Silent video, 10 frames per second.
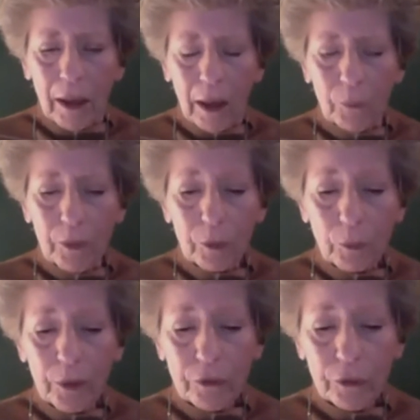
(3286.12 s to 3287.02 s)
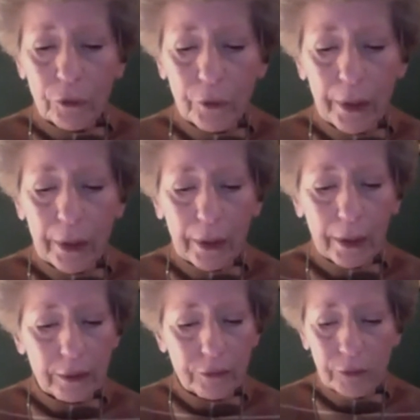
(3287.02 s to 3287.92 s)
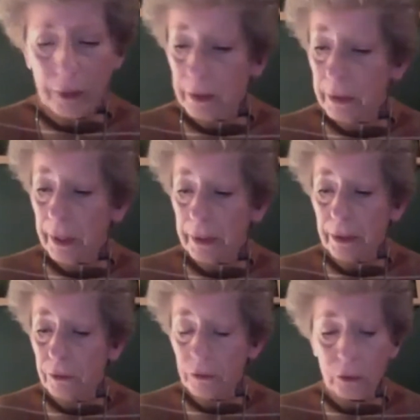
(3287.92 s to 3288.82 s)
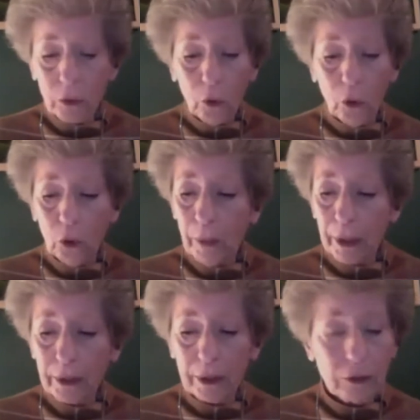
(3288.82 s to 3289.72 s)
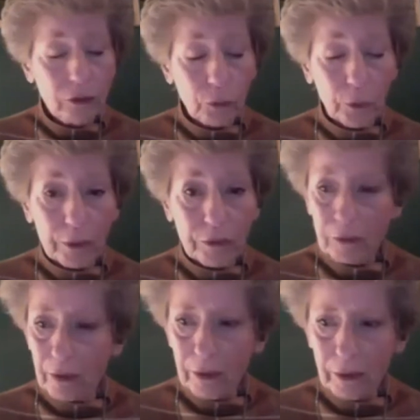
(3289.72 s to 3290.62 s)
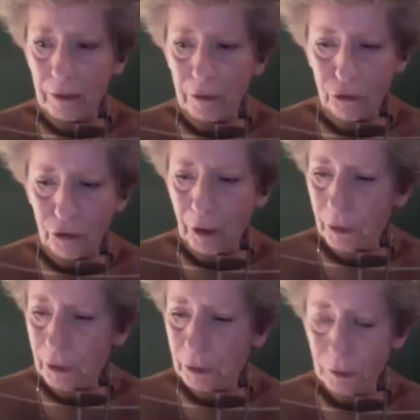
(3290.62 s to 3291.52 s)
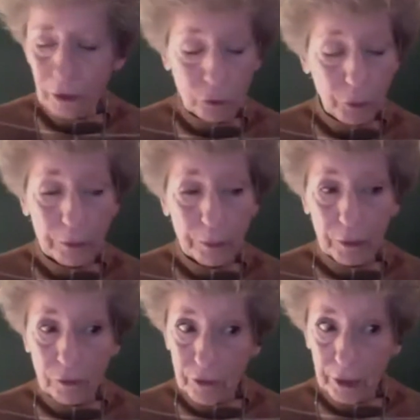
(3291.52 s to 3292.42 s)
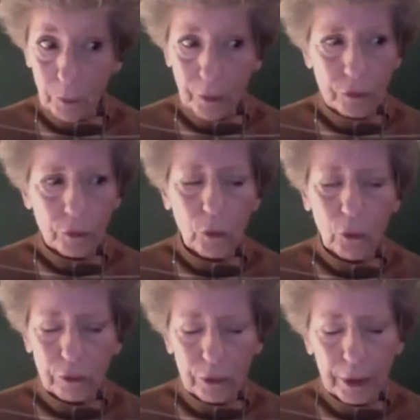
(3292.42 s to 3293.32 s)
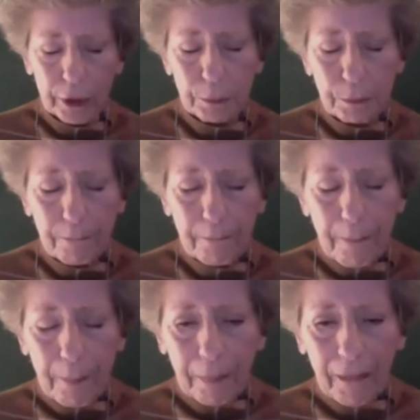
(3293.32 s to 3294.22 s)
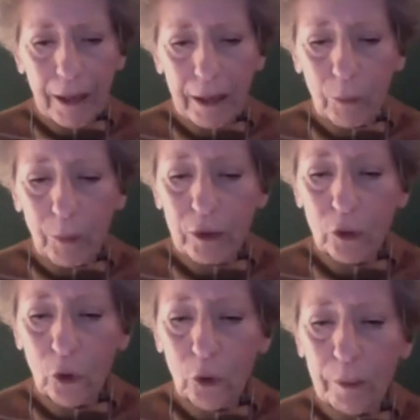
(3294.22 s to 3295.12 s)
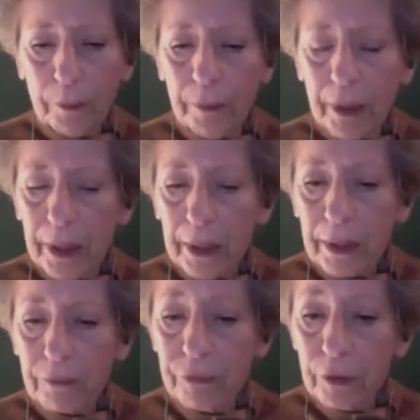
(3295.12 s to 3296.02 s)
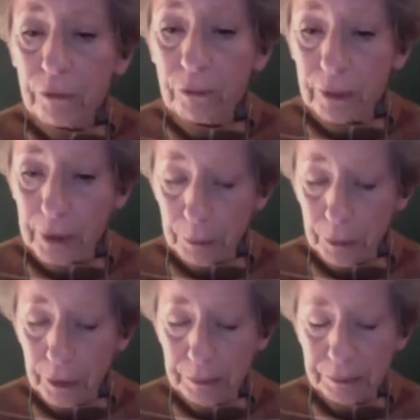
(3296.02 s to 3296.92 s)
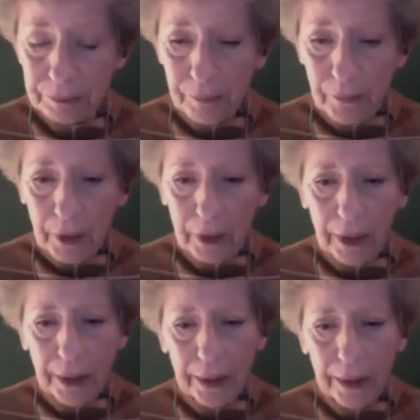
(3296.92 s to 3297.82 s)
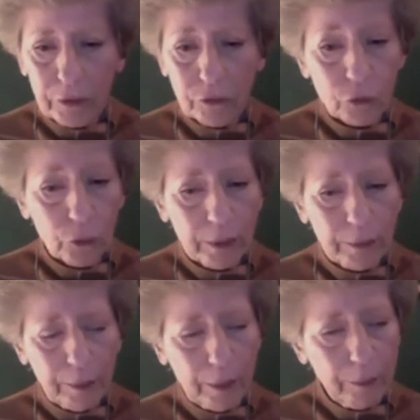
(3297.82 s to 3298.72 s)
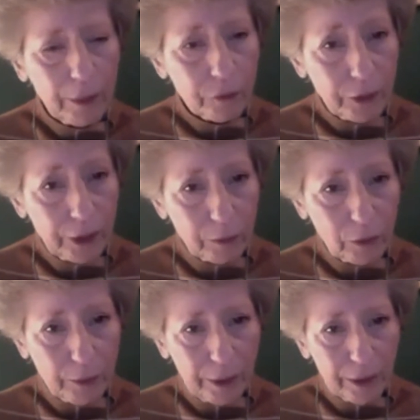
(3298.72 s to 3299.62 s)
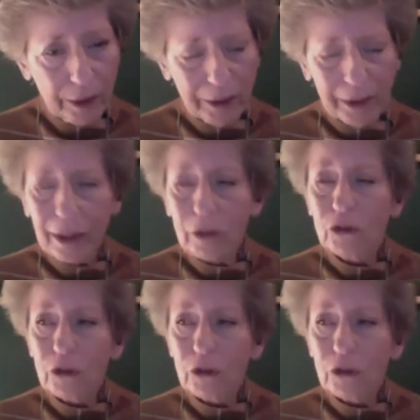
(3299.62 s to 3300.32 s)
We were with her, and I decided I needed to go home. I needed to rest, and I needed to shower because we had been staying with her overnight. And I went home, and I fell asleep. And I had this dream, and my mother came to me, and she